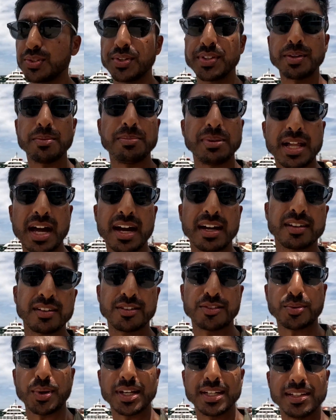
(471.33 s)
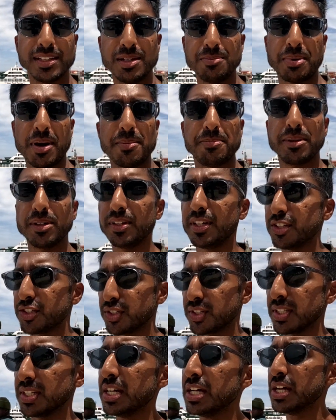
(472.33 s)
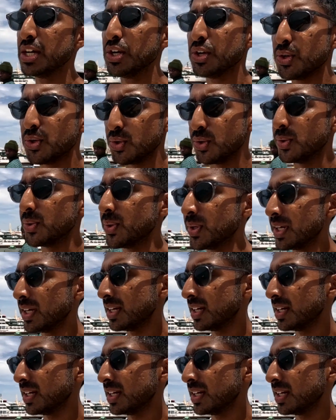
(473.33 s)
or the black Swahili population, who